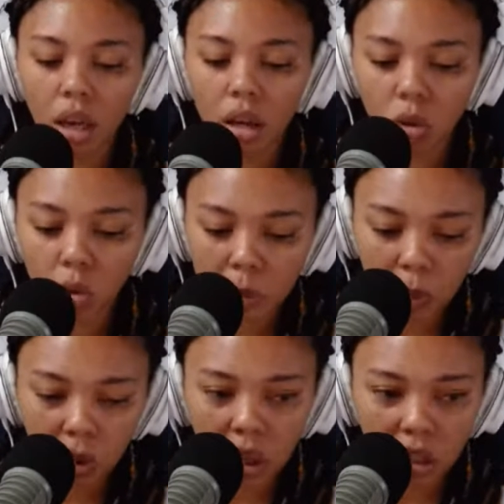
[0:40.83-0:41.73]
Those
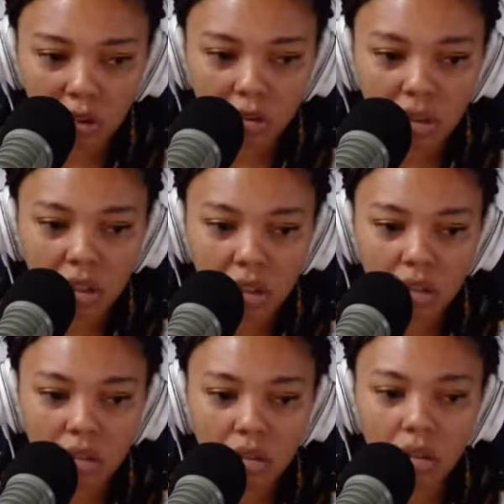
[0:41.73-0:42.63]
poor countries,
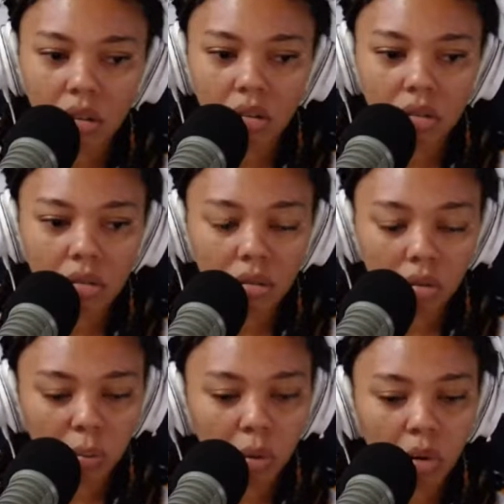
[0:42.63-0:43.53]
those
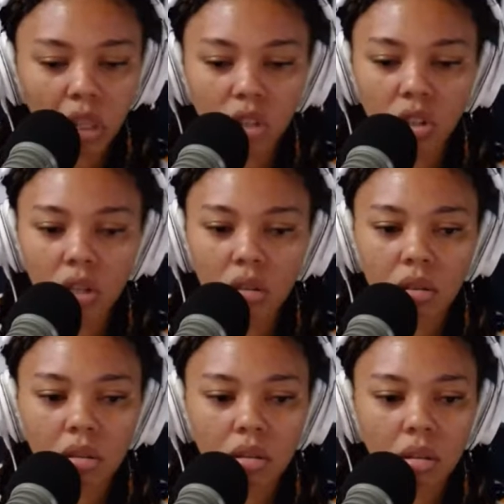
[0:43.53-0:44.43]
poor
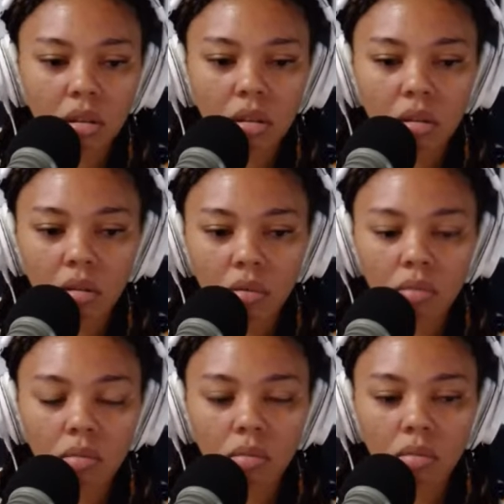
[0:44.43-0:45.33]
nations,
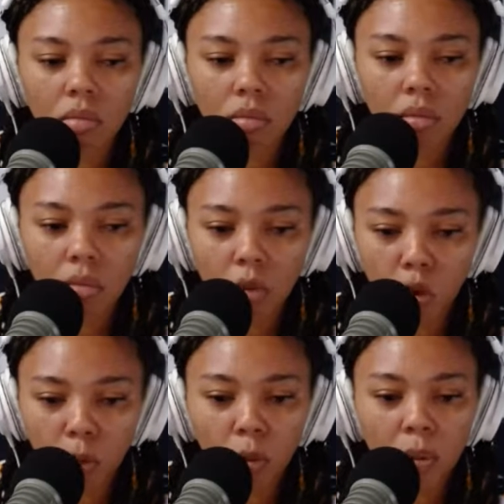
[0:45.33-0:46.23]
those
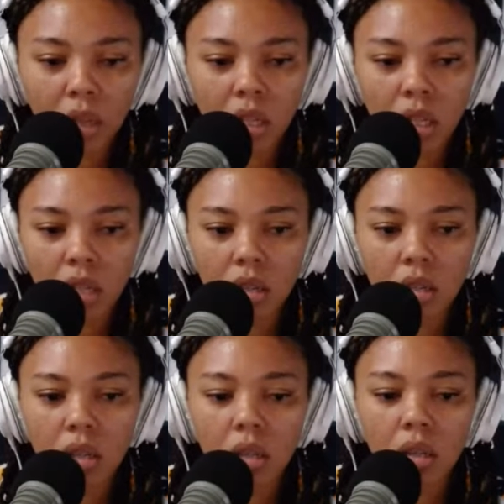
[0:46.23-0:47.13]
poor places
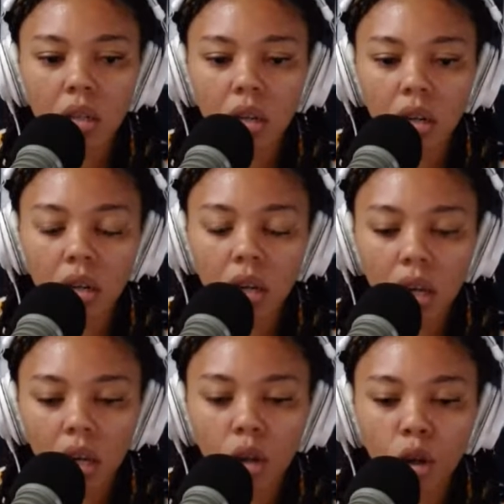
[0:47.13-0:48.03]

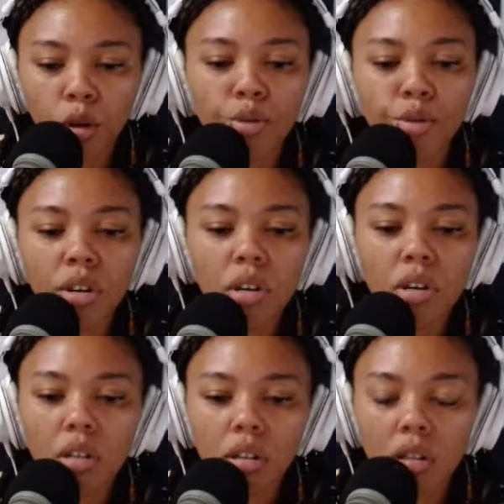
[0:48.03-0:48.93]
include
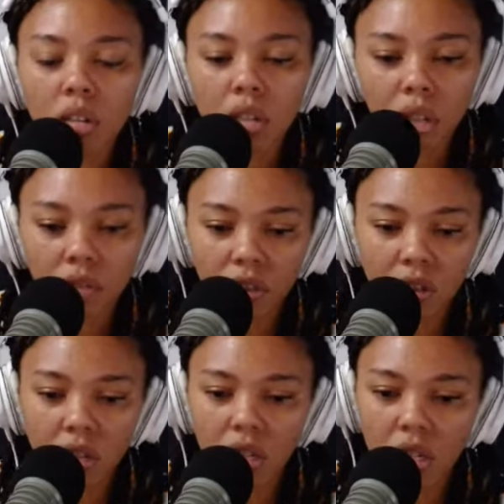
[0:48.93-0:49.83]
St.
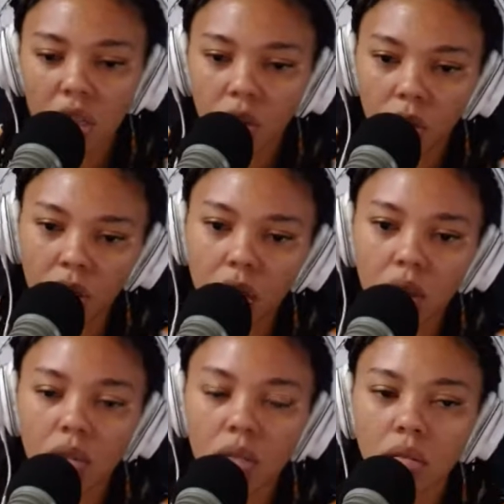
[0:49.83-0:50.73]
Vincent and the
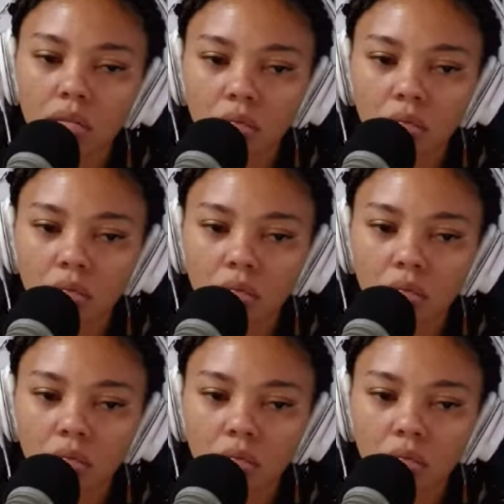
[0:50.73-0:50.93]
Grenadines.